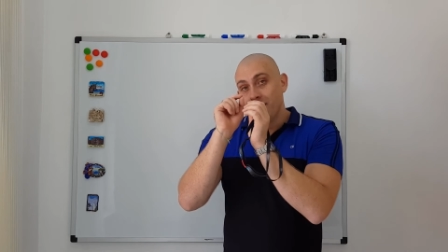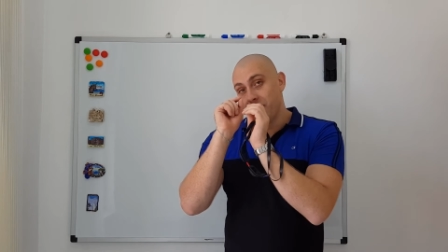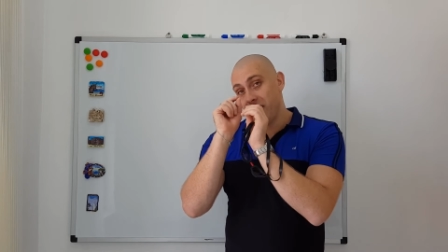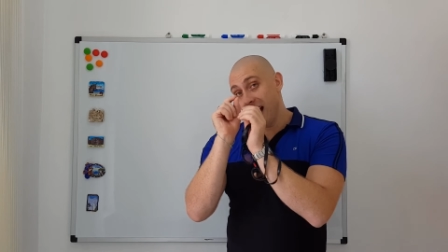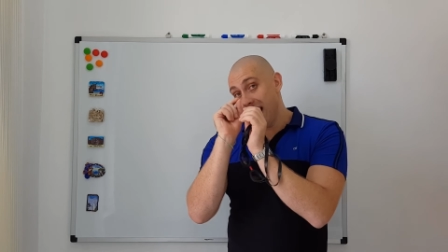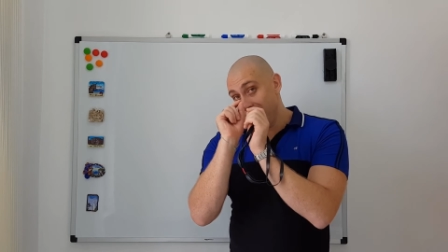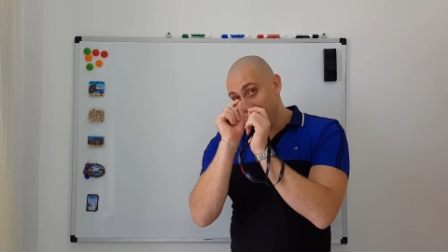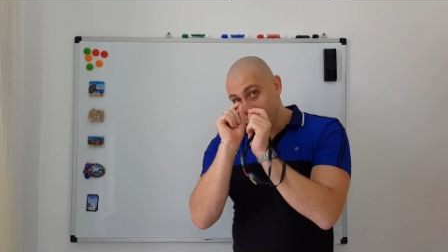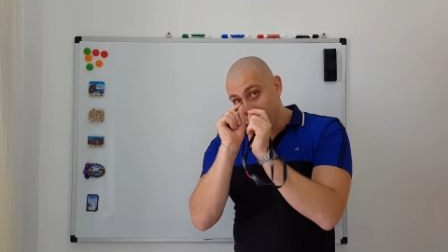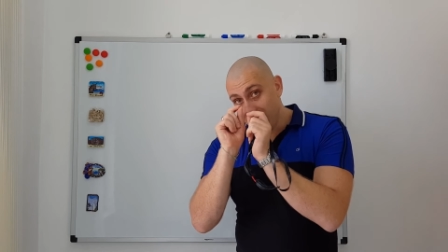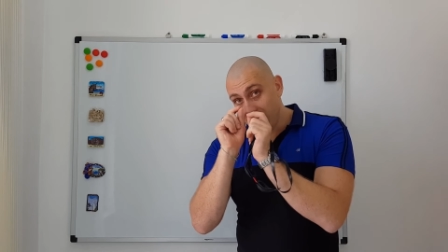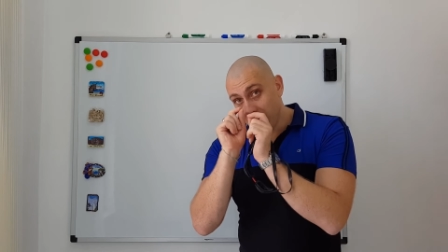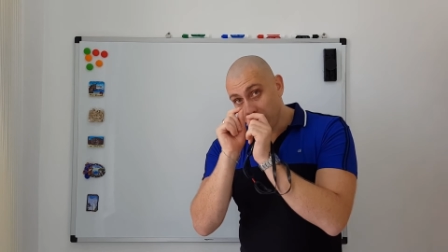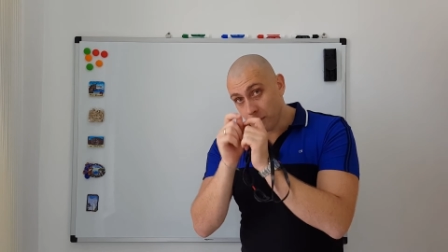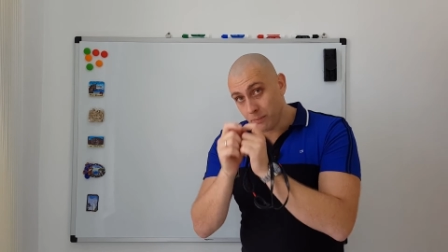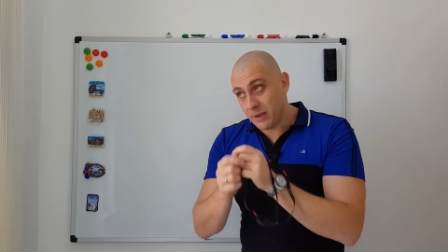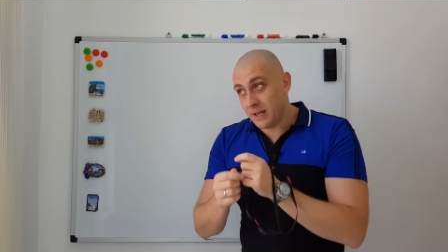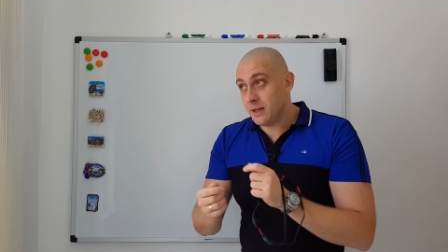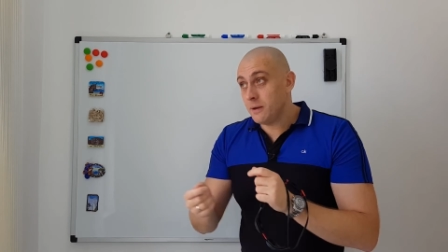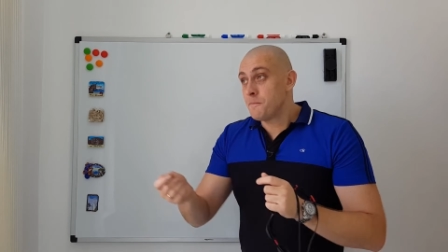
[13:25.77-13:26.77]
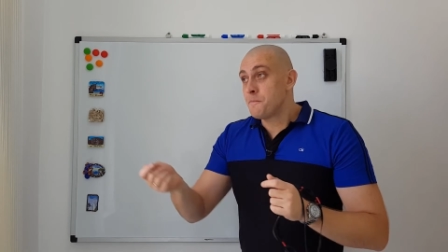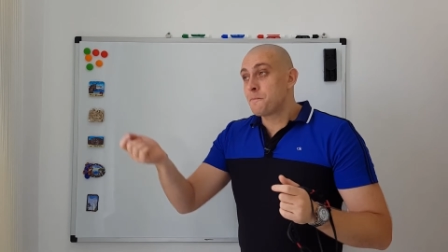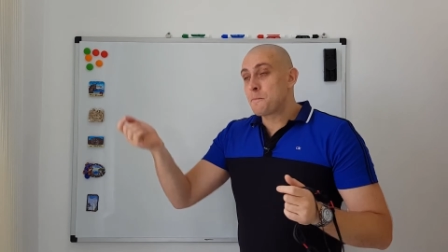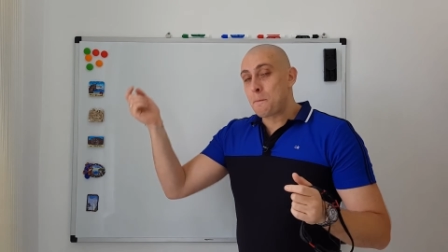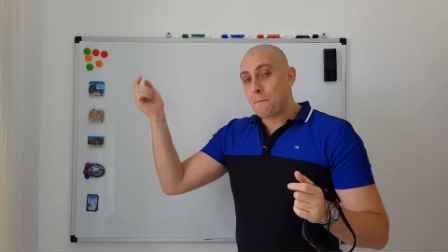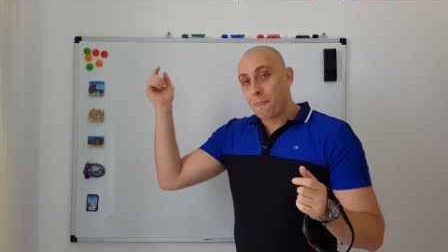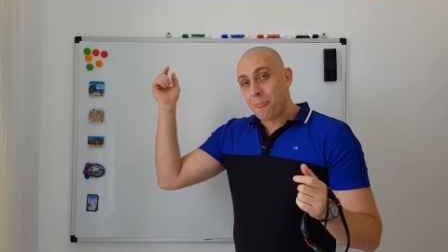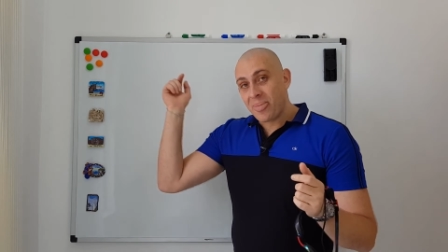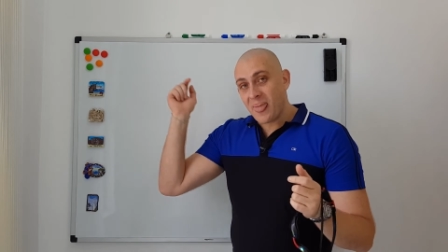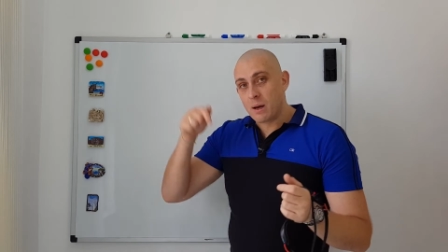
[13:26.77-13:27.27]
that a little bit
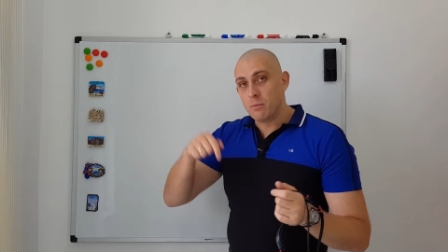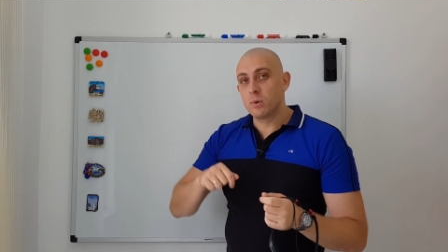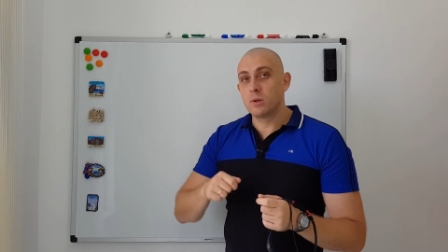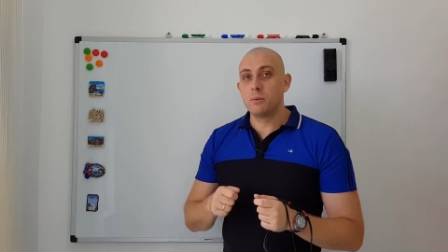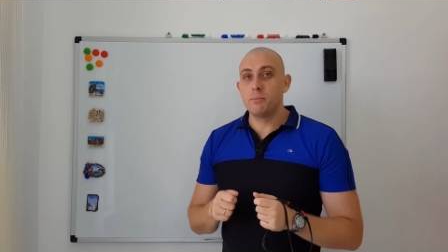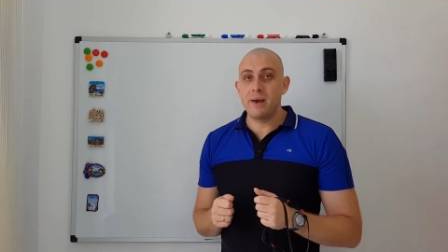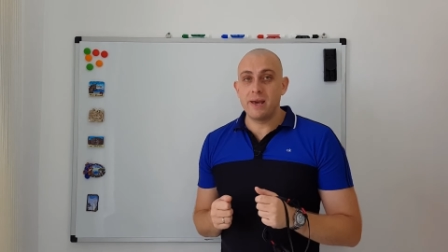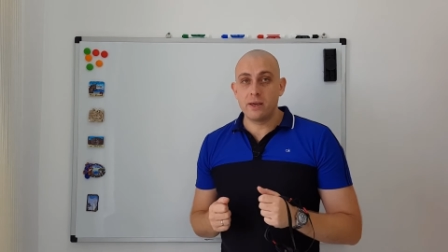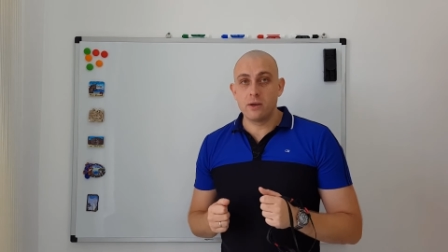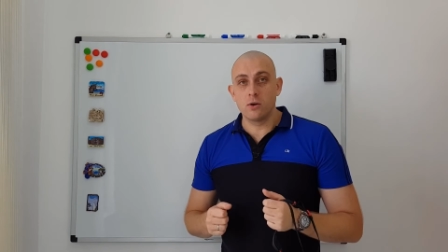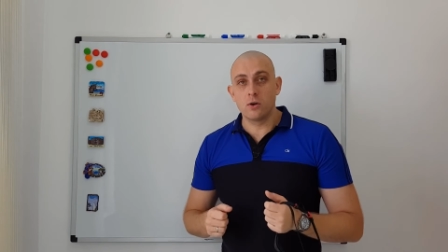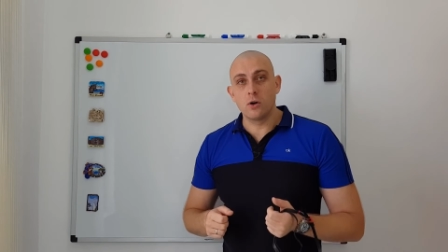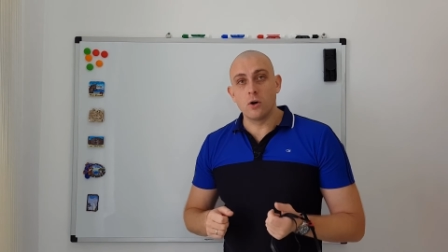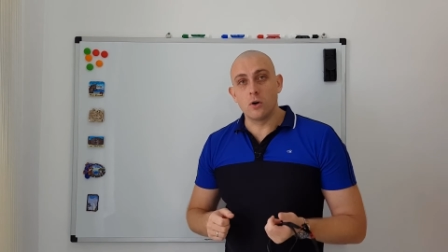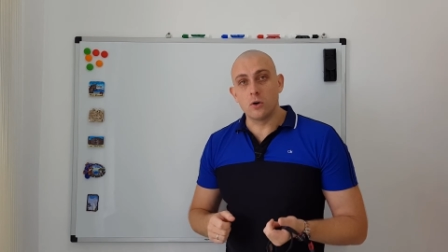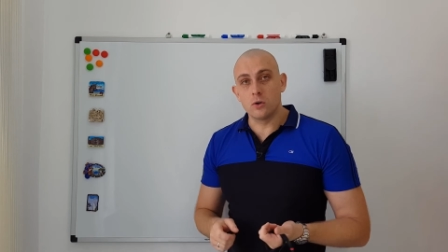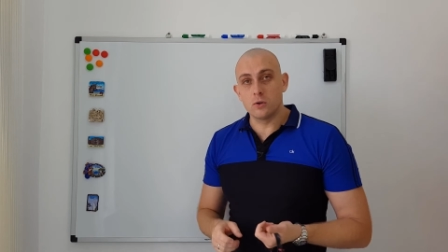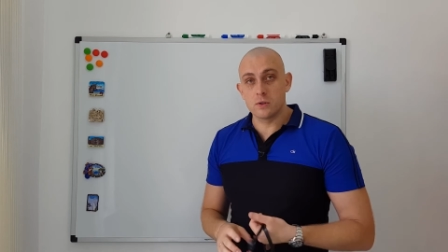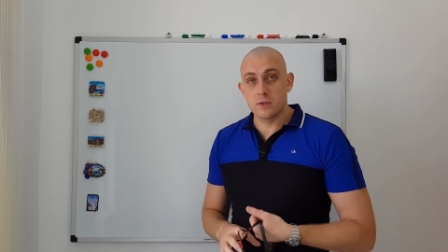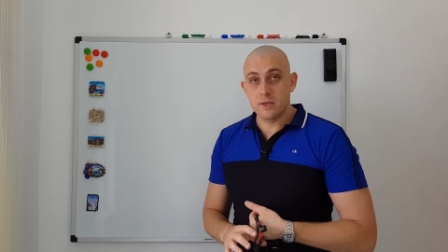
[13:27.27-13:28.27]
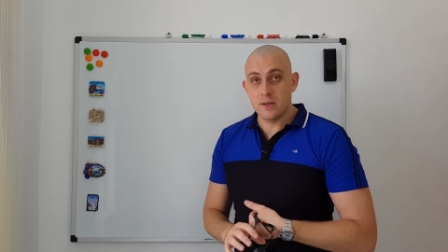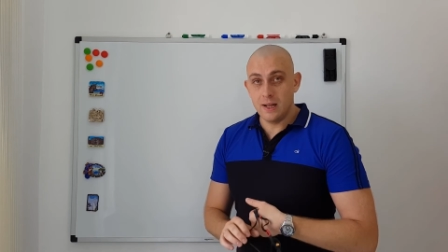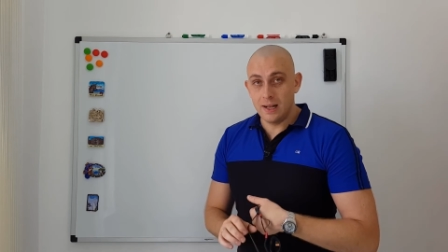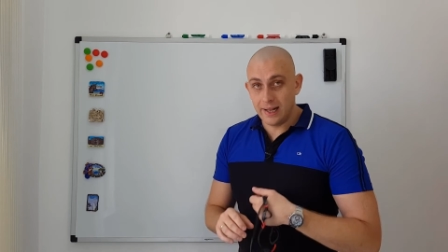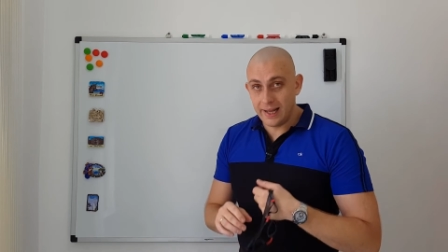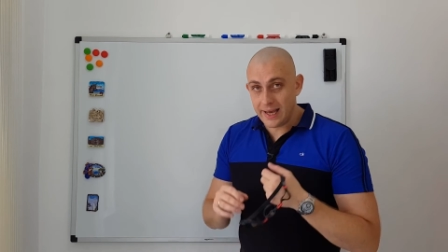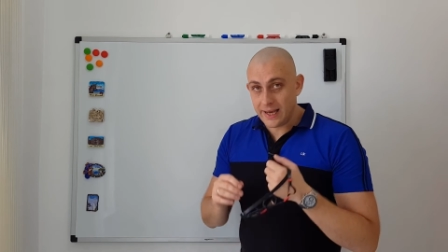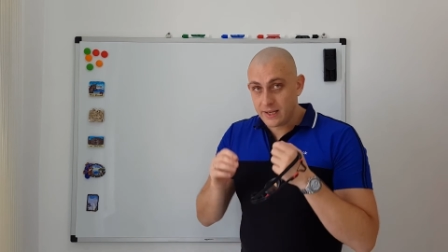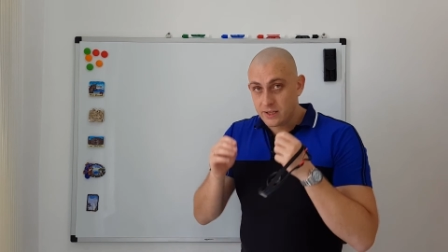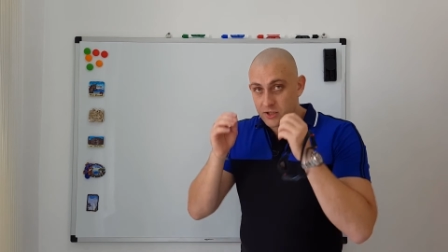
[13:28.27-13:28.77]
will make your goggles
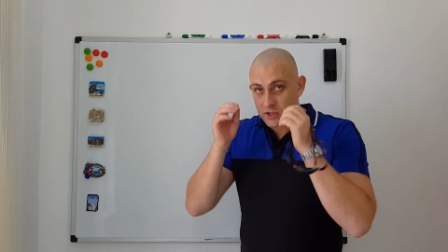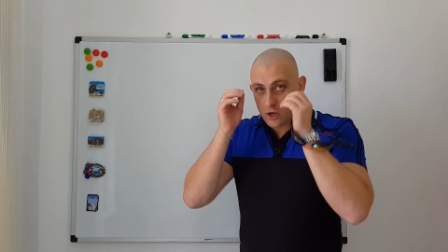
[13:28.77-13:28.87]
leak.